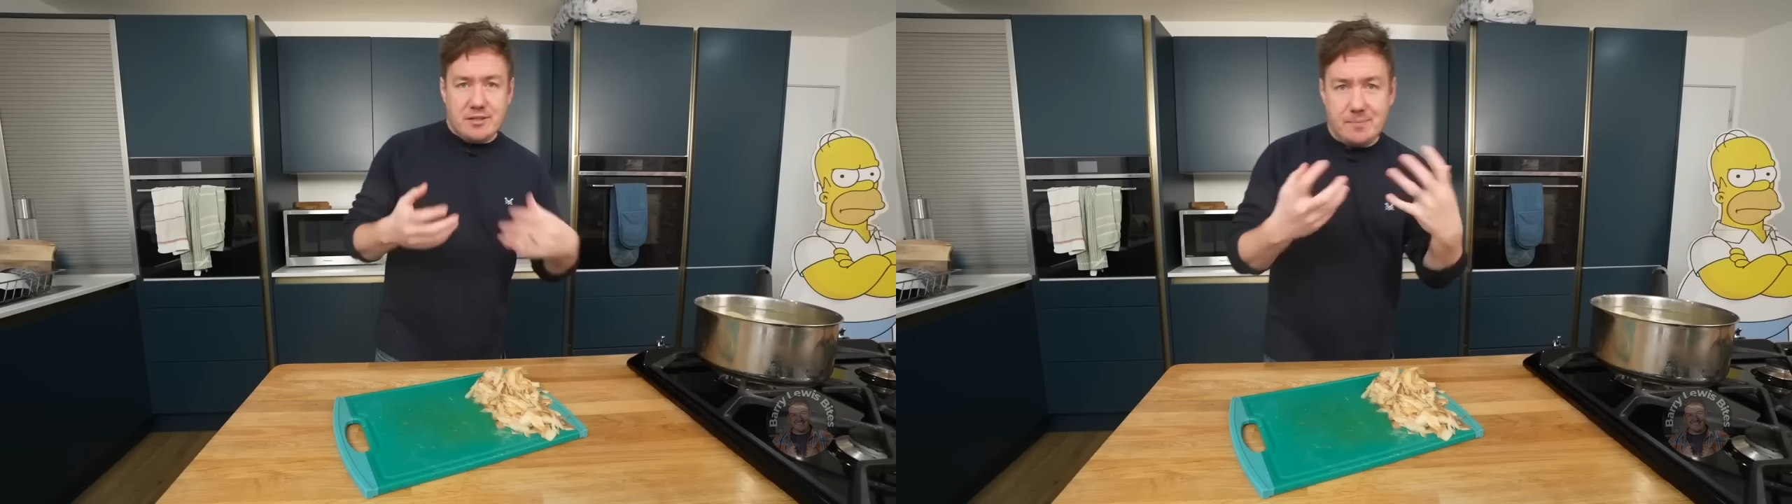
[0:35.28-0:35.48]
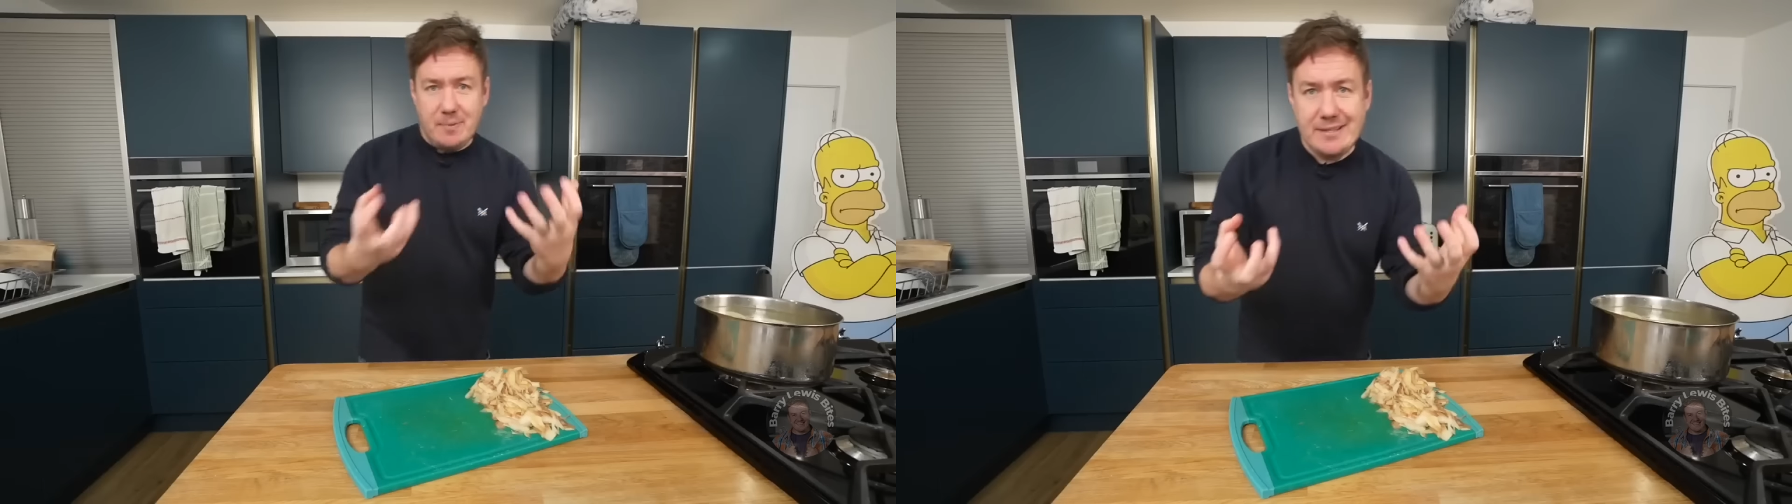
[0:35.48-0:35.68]

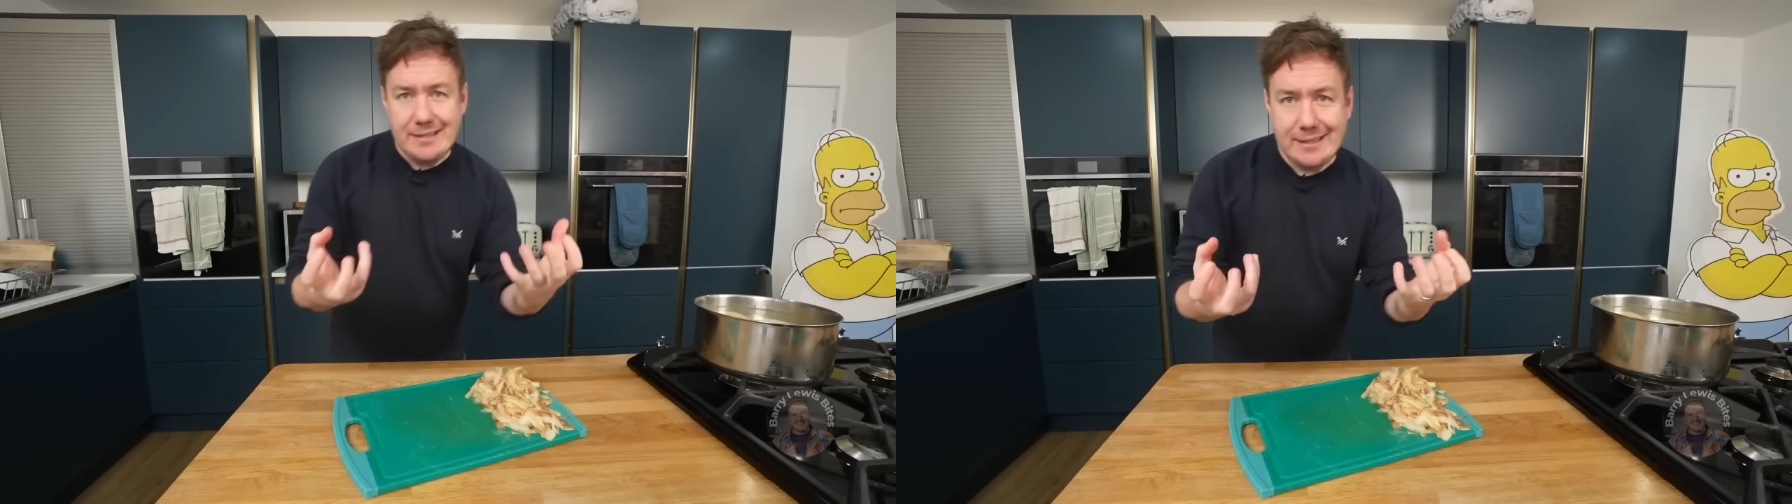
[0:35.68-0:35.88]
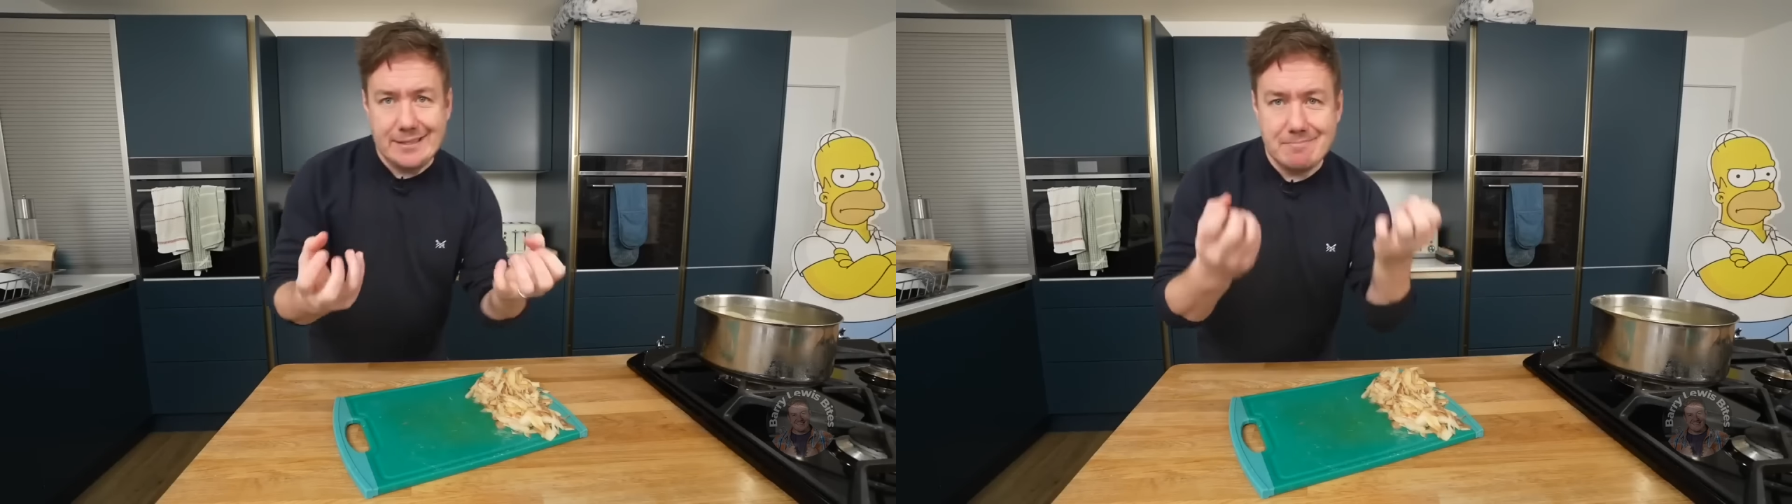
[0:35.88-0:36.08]
So
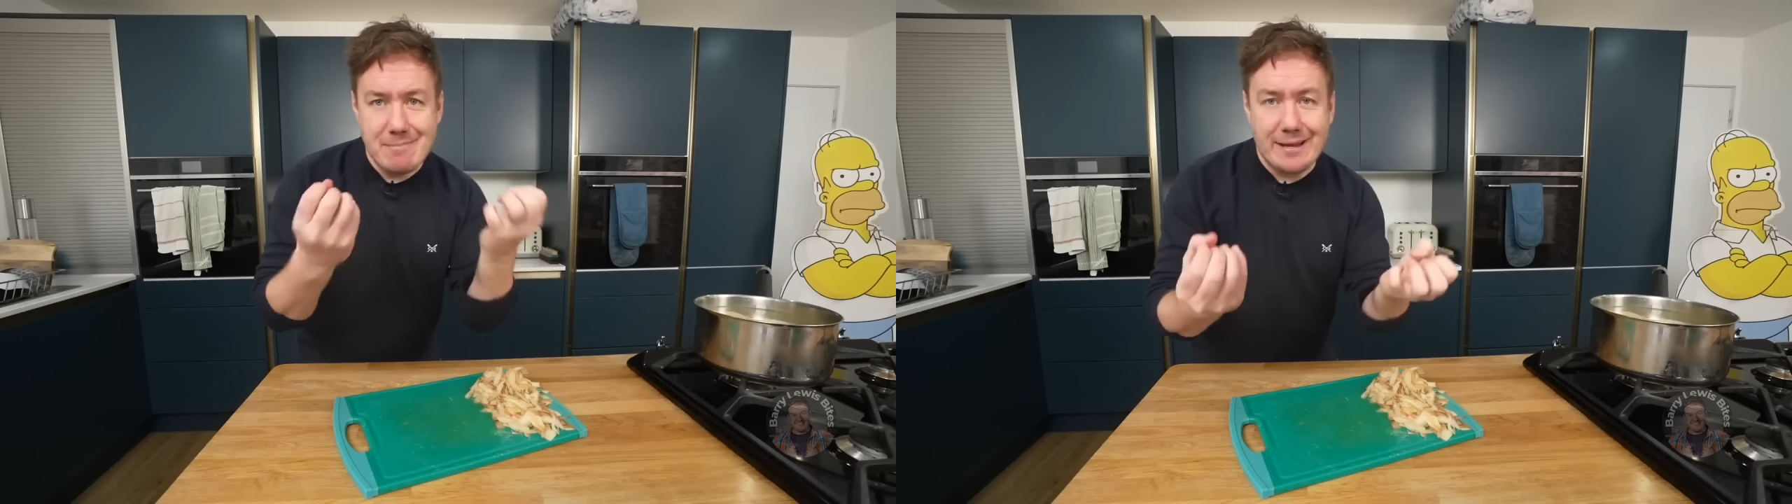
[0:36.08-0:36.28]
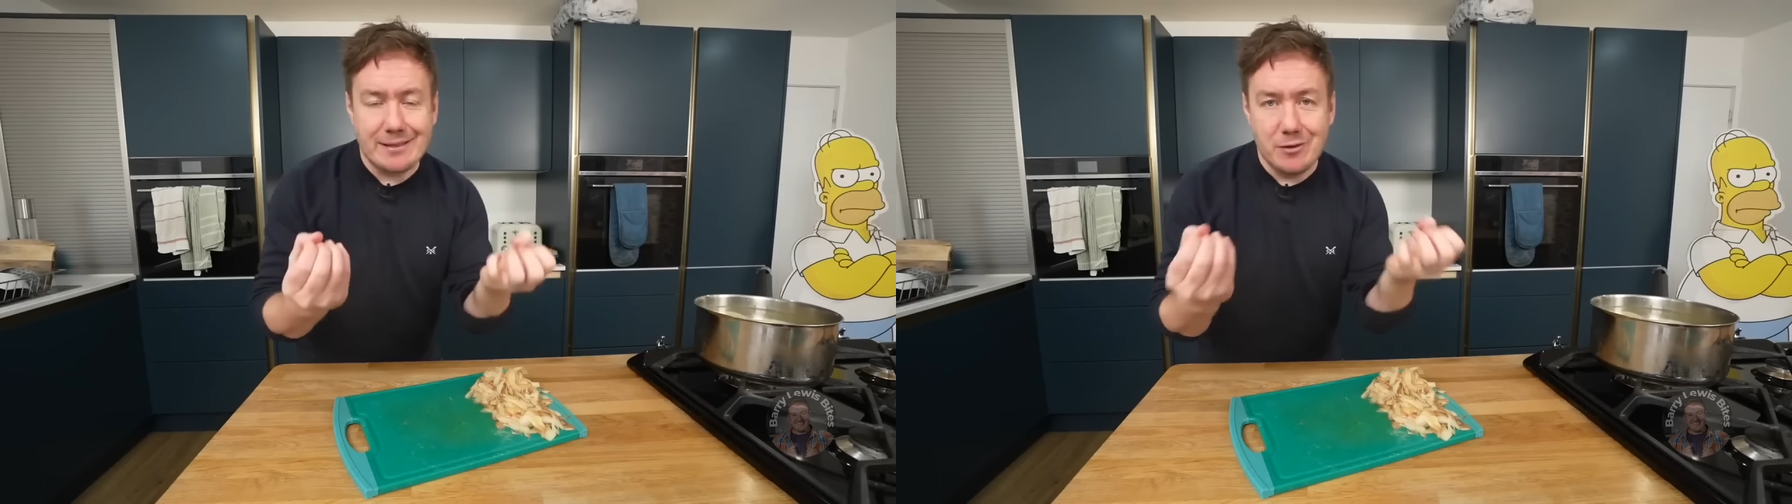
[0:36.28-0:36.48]
basically, to
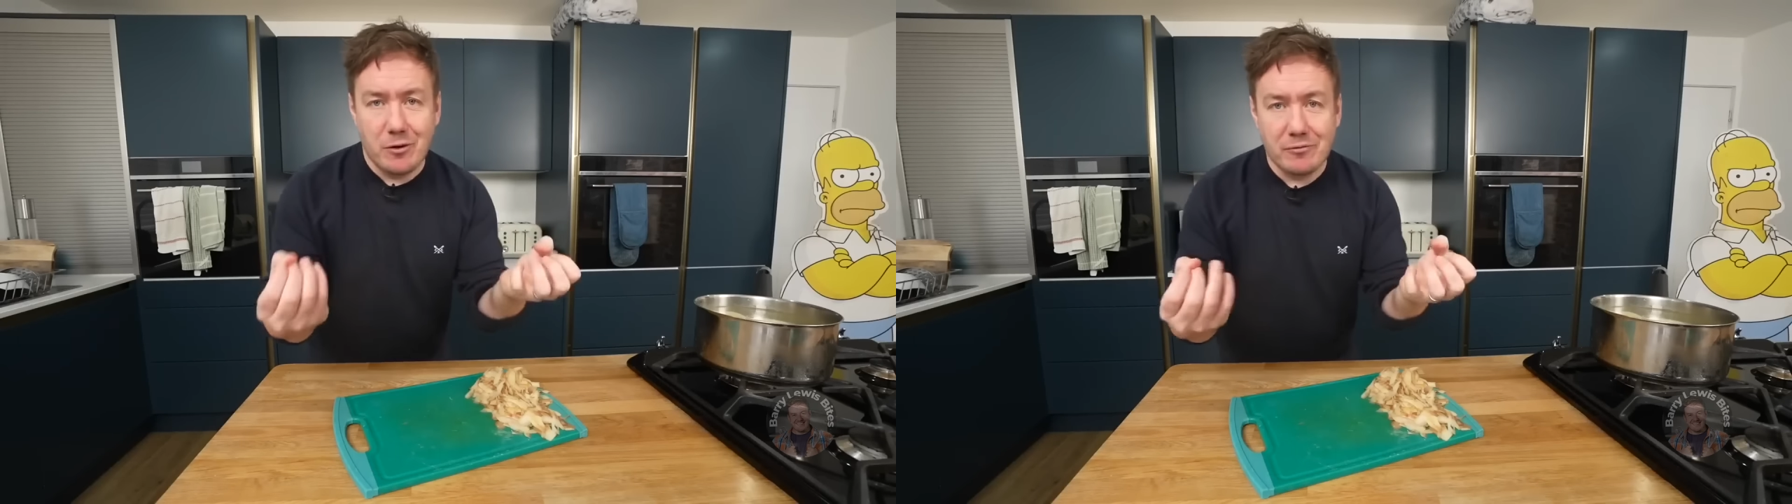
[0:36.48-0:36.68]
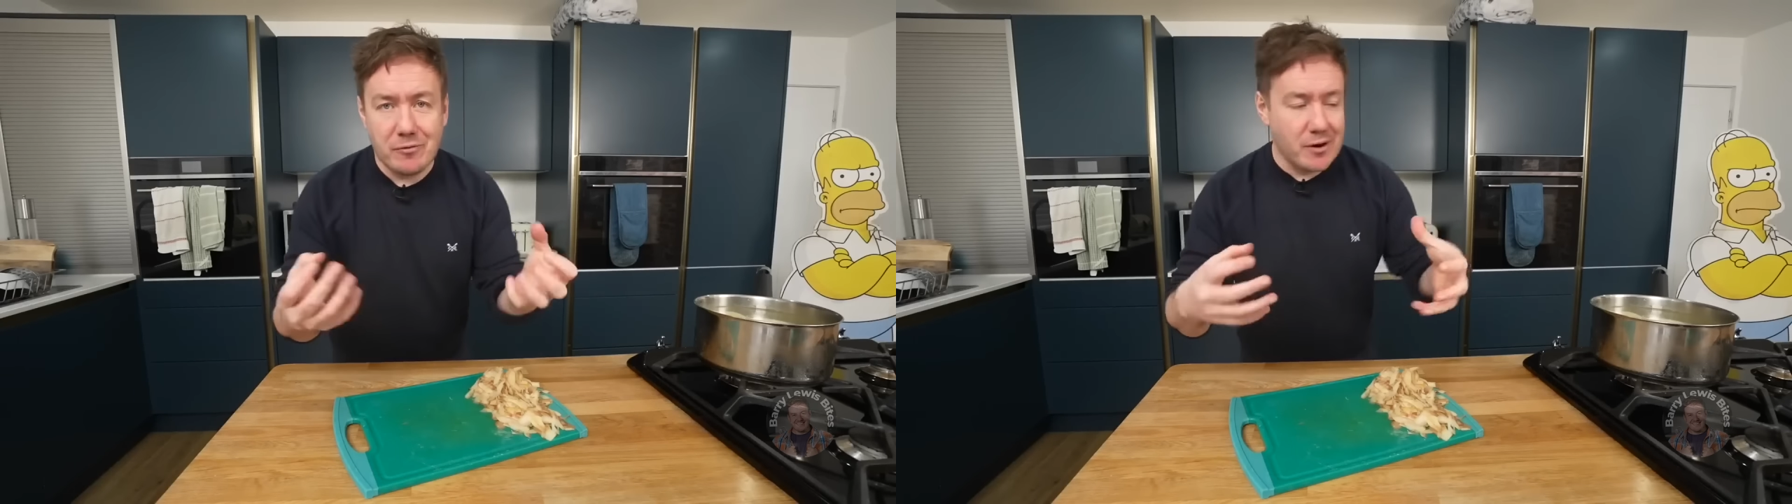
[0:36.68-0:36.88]
make the
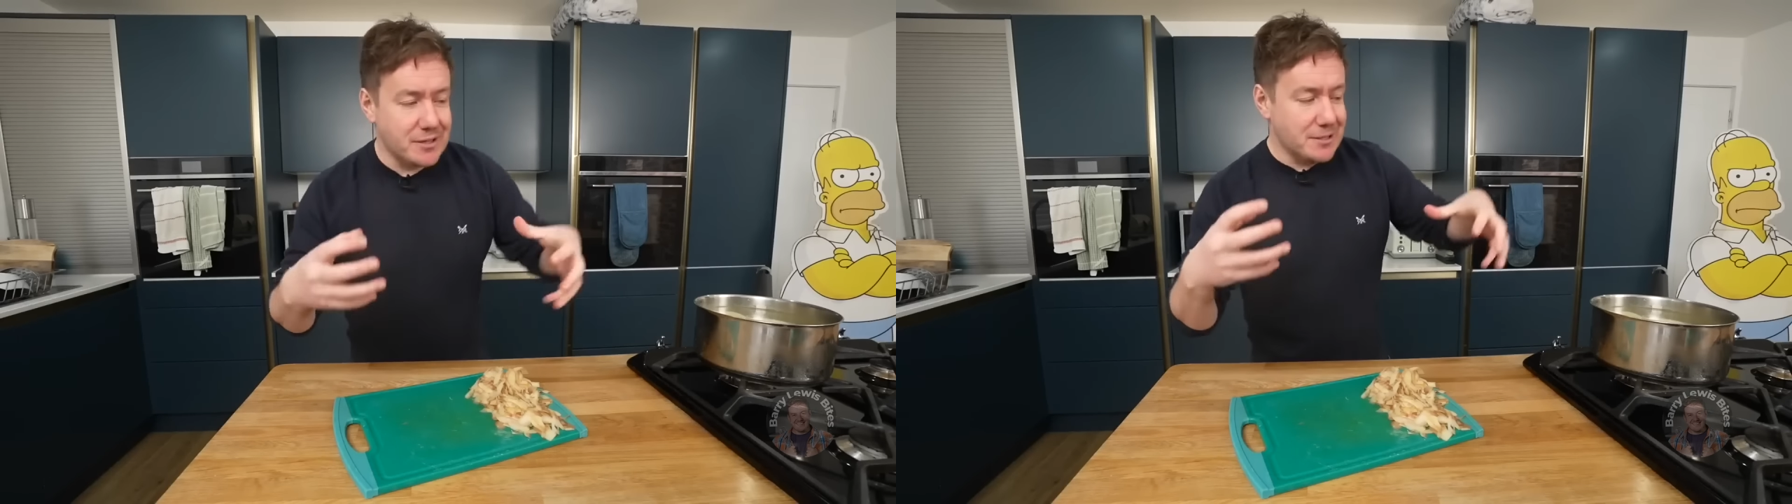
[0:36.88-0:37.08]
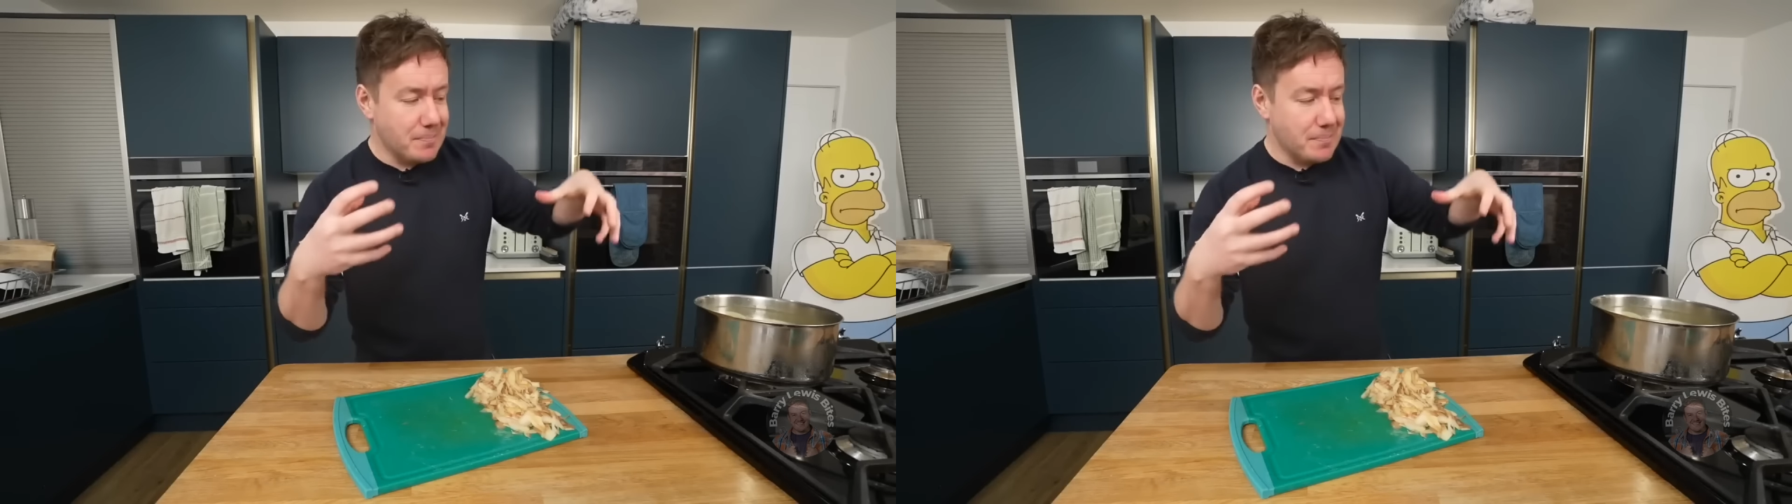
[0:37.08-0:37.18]
long fries,